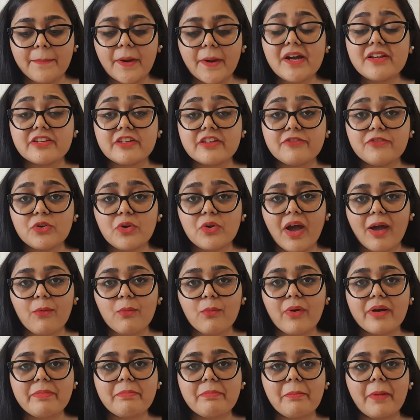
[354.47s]
But if you
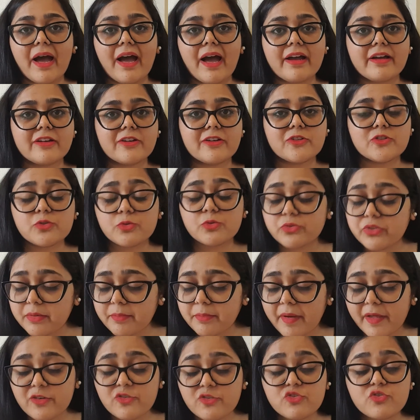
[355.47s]
have one bag, do
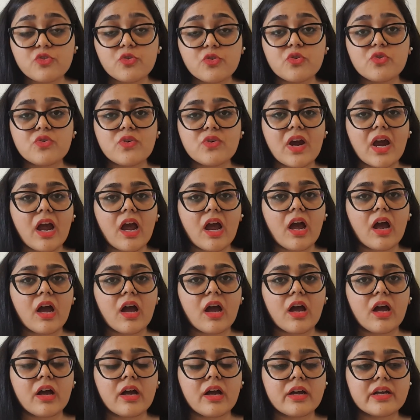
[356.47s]
the metro
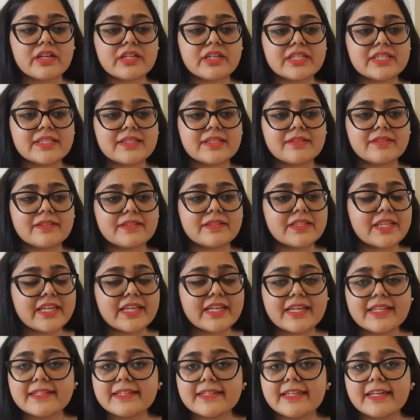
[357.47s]

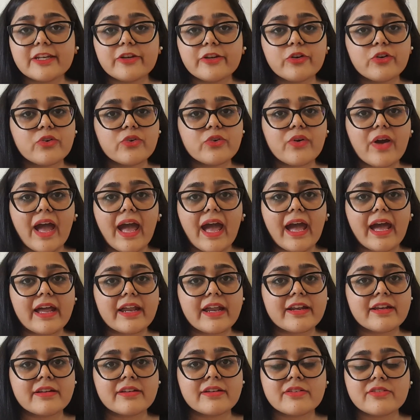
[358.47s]
ticket le lo
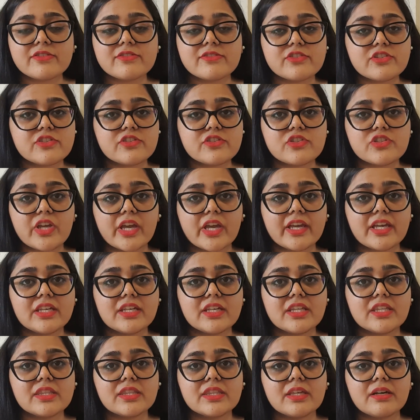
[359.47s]
and just check
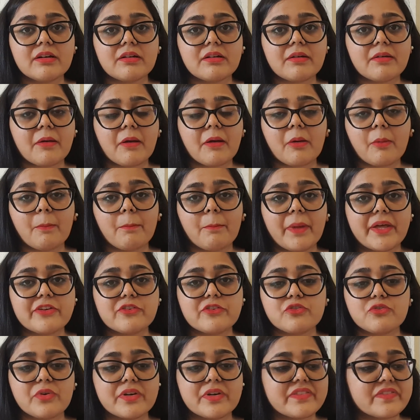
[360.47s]
in the
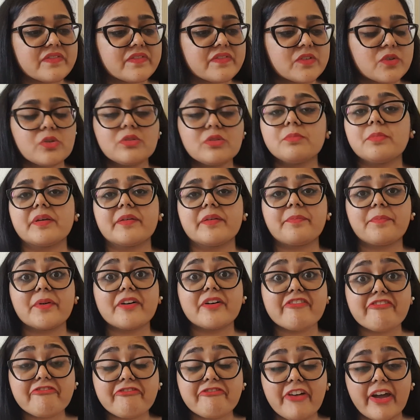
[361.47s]
metro and you'll be
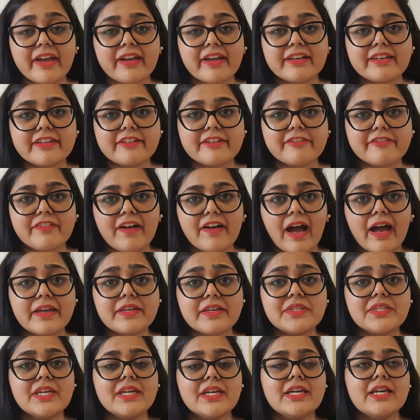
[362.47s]
perfectly
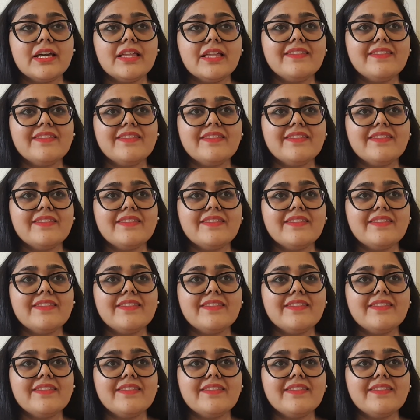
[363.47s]
fine.